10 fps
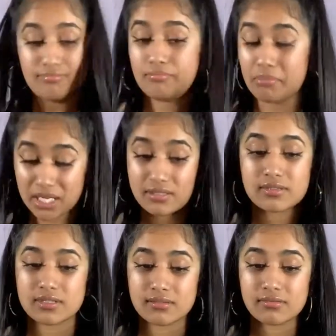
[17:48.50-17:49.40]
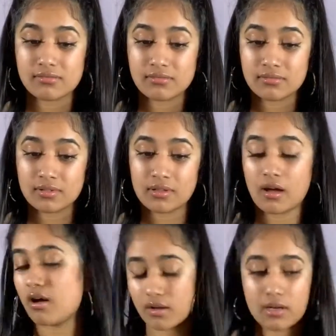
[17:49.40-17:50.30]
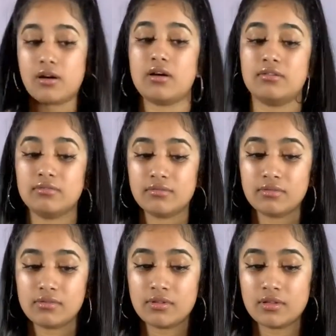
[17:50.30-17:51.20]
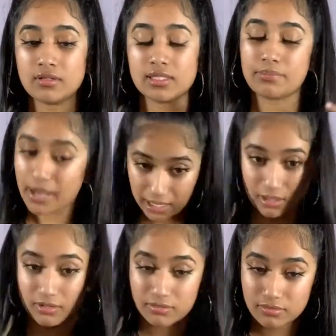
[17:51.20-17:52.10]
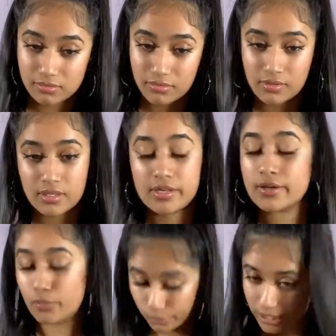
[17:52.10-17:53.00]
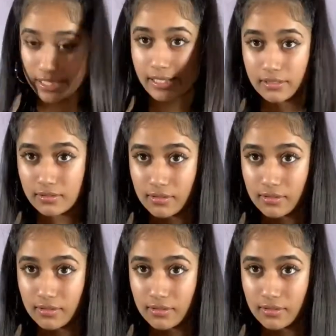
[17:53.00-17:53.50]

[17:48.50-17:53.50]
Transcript: must, alcohol, tobacco, weed.